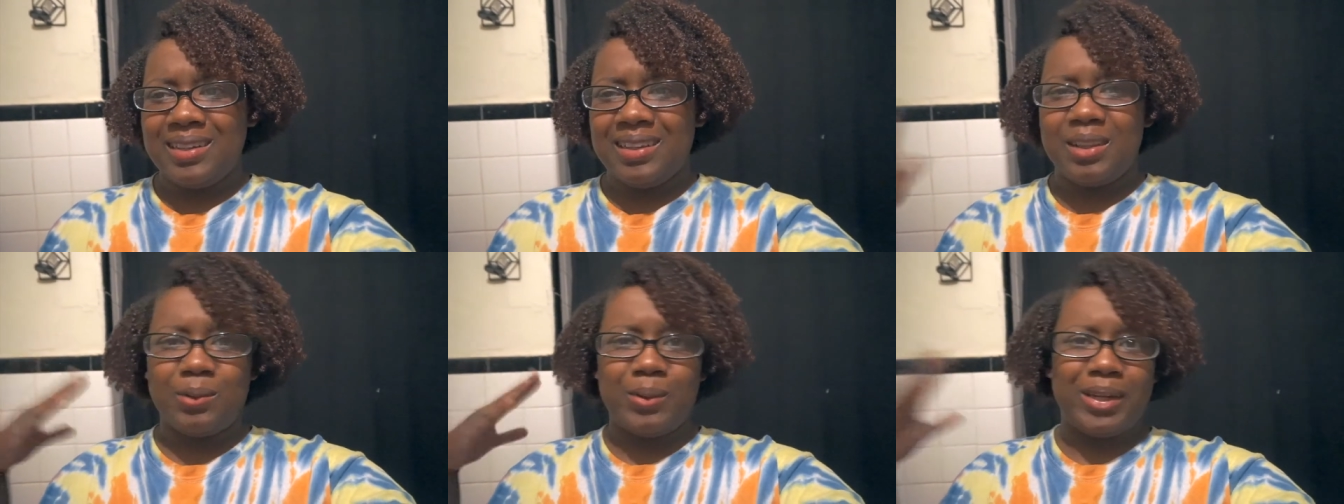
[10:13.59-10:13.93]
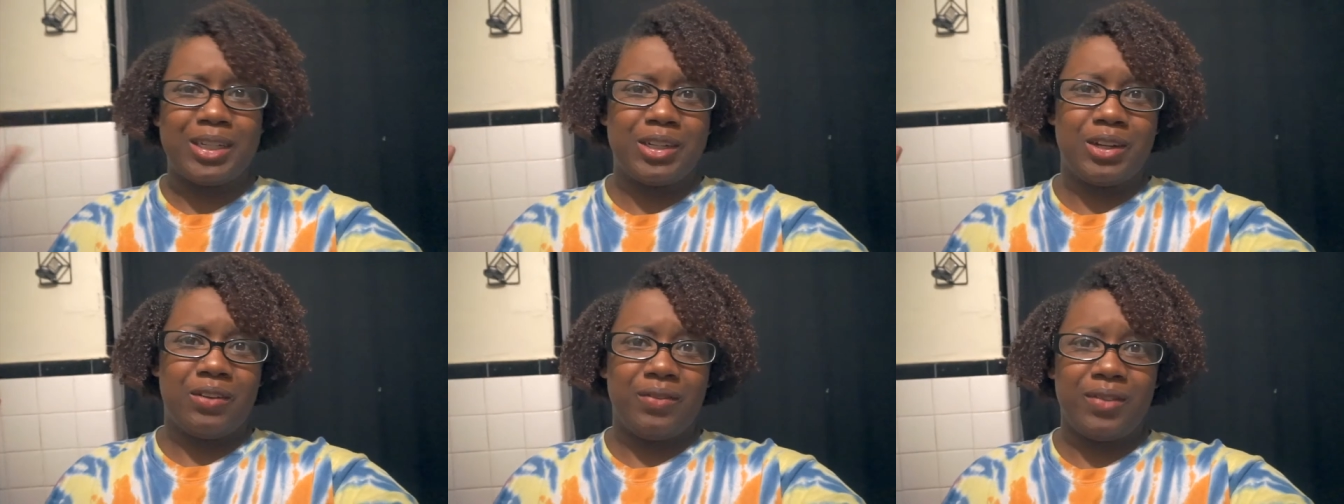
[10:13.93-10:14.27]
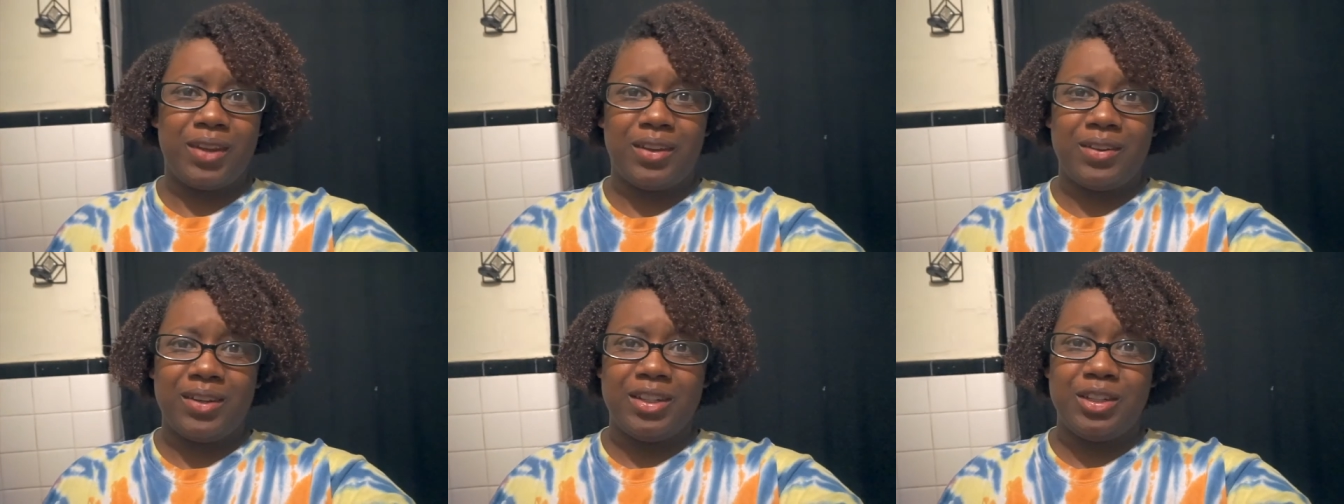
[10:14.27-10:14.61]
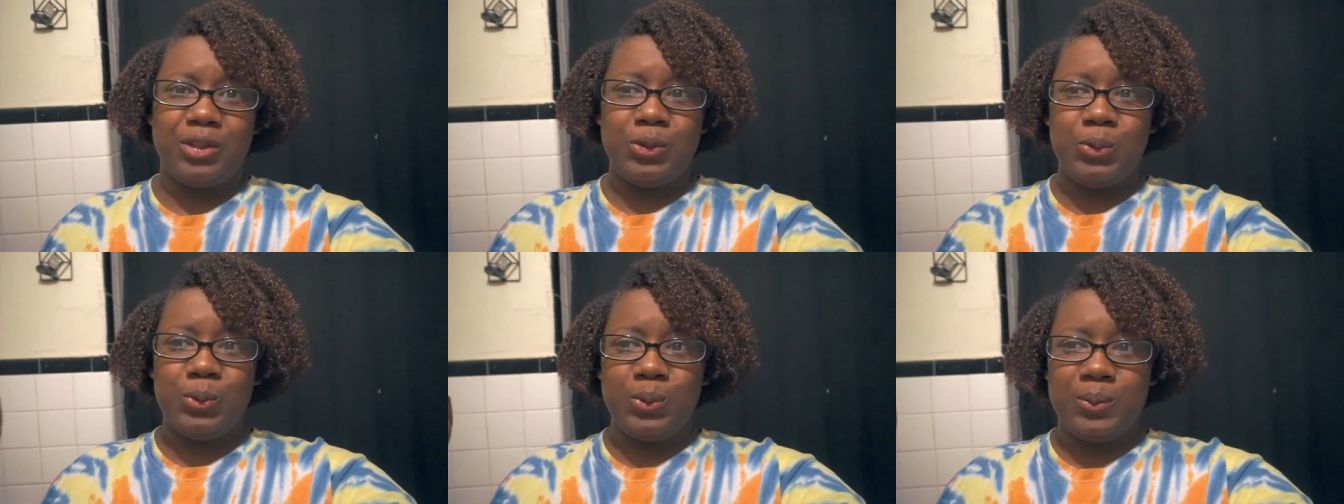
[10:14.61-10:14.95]
the Watch It video that
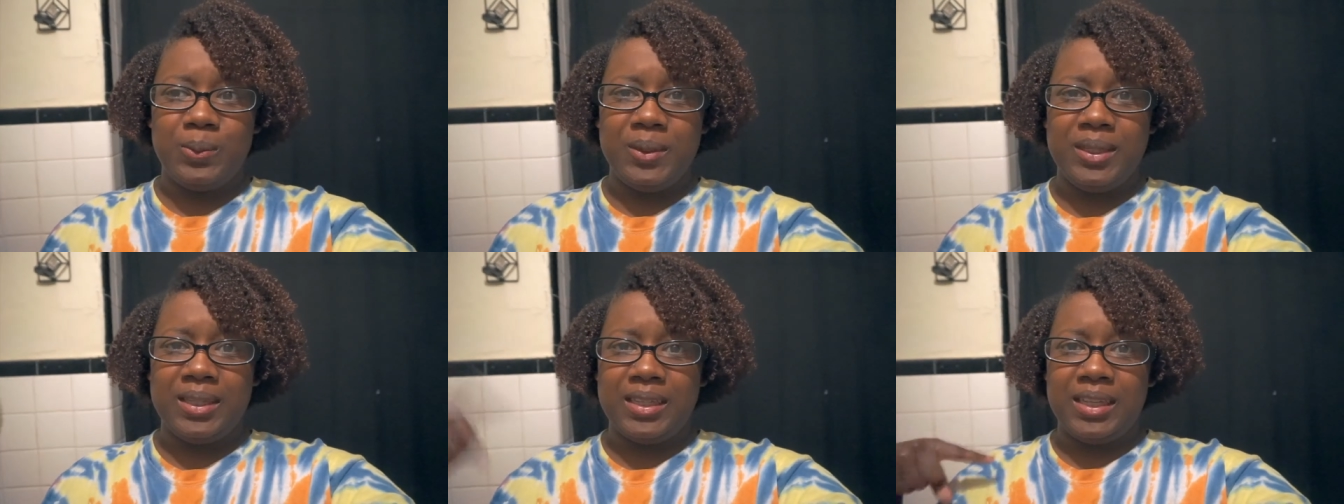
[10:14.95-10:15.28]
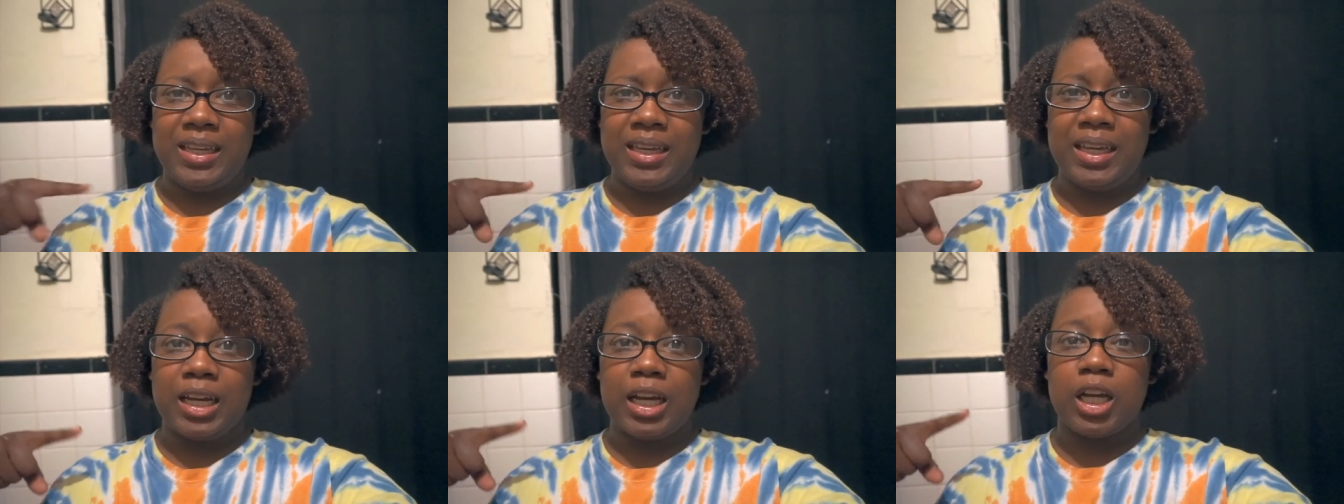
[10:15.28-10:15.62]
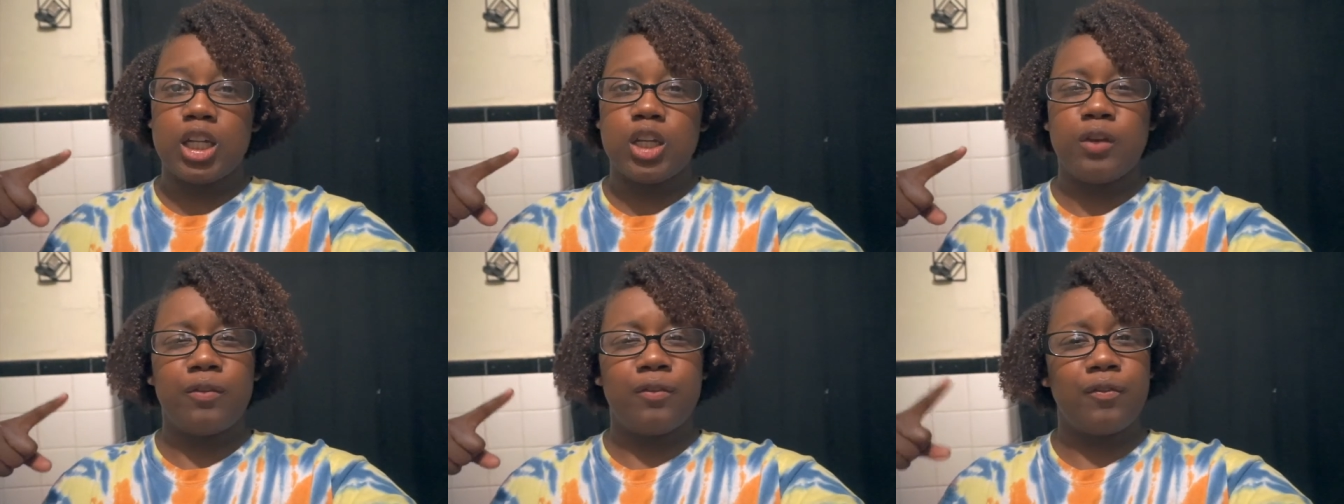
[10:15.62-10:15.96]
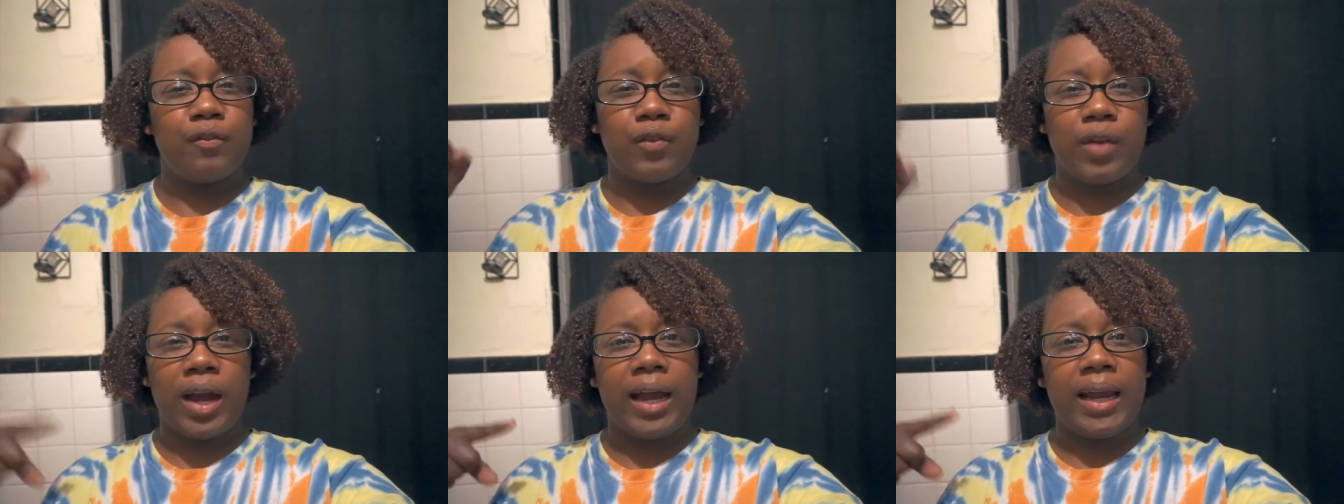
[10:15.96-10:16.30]
you will be seeing
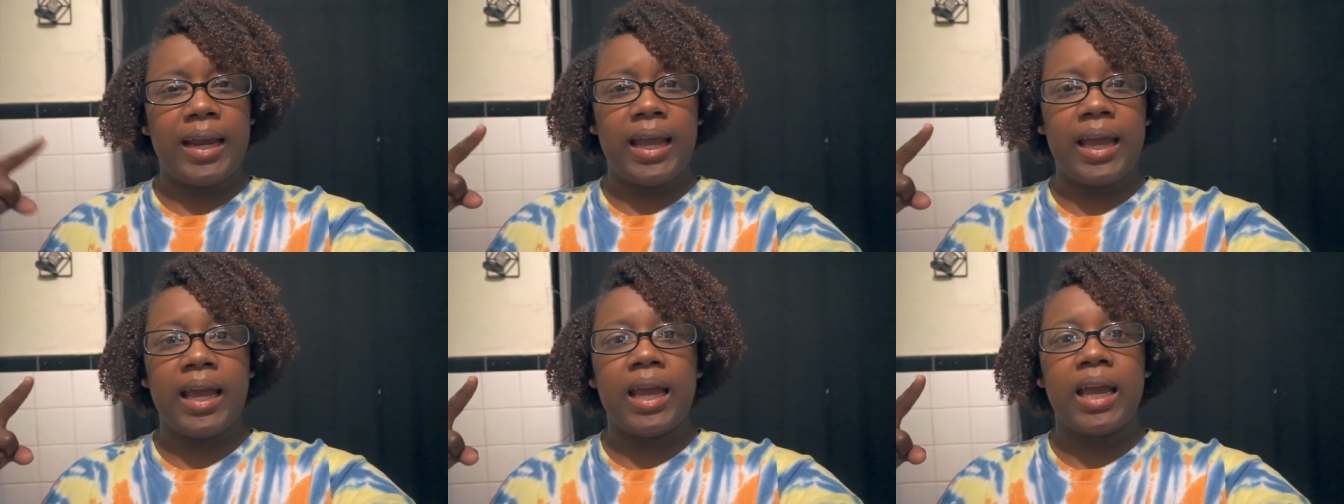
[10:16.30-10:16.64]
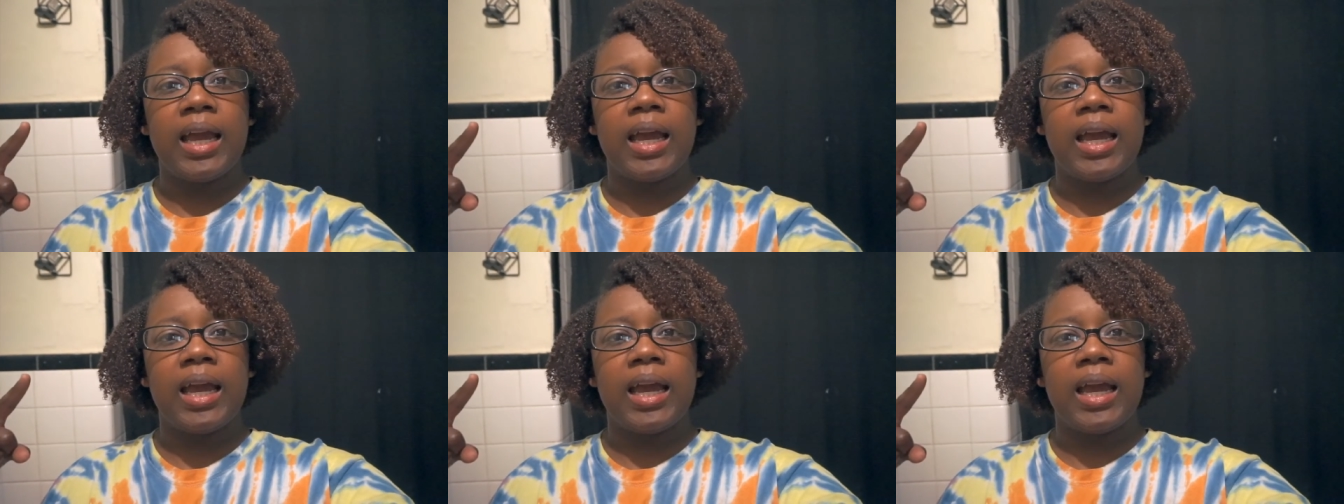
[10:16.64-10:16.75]
Friday.